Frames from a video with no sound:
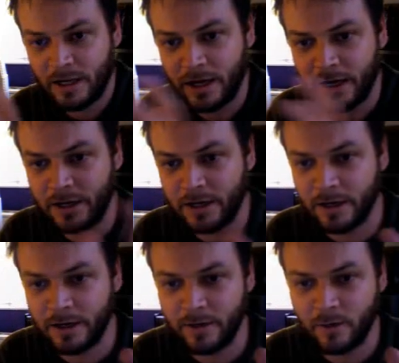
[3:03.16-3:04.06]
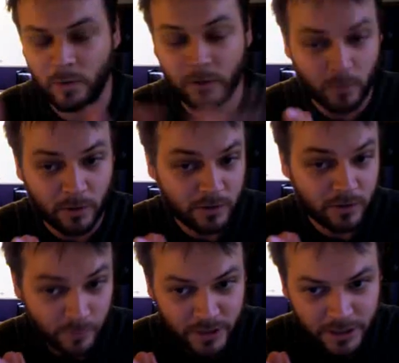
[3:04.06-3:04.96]
or
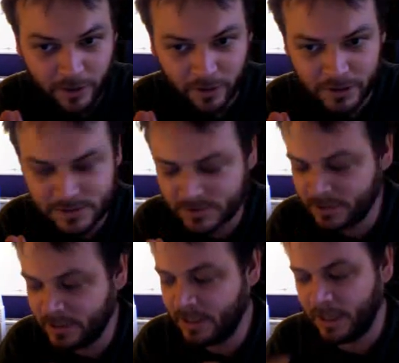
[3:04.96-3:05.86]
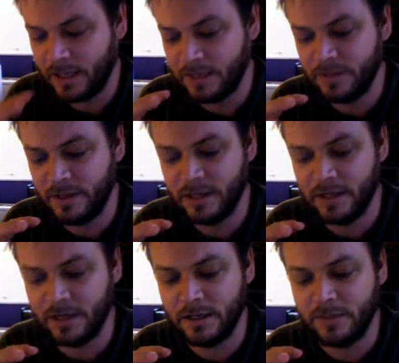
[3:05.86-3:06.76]
the recurrence, and
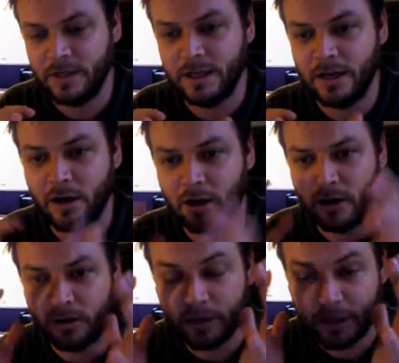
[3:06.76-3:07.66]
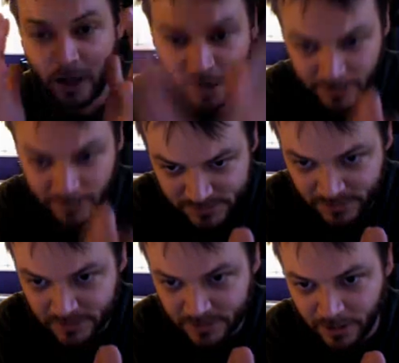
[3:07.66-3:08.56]
then they are
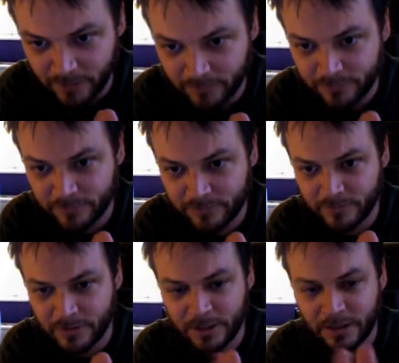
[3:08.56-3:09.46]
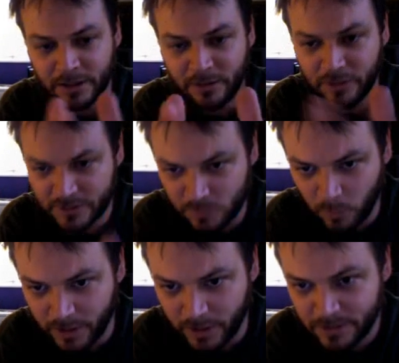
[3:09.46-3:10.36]
cognizant of this
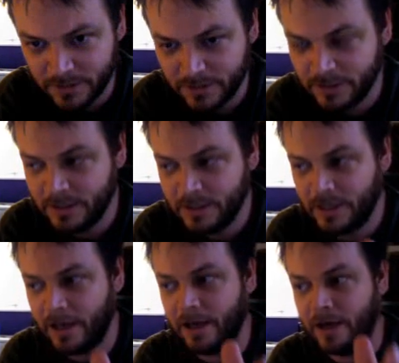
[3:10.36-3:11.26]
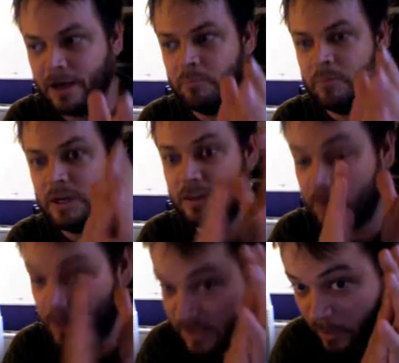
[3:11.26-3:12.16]
one, meaning they're
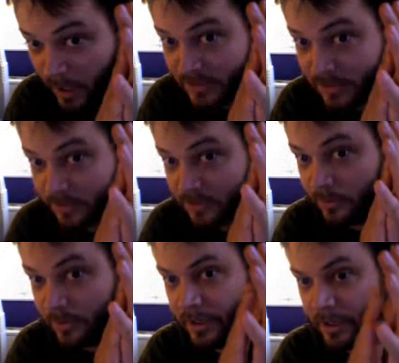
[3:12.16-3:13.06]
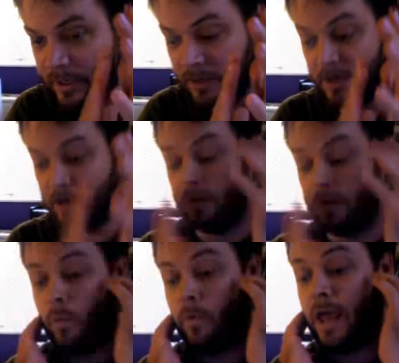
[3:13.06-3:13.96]
responsive to it. They're
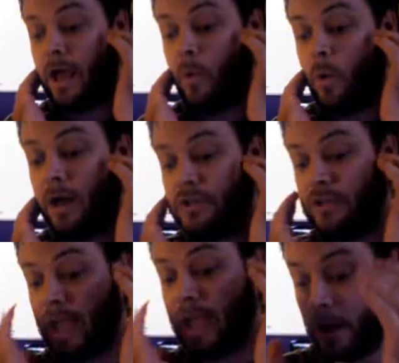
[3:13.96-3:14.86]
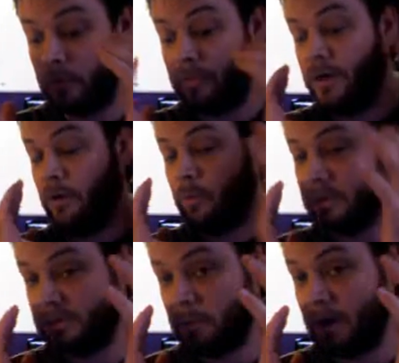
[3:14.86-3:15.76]
now watching how they're
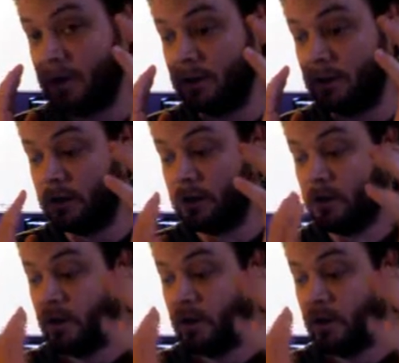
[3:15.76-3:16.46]
responding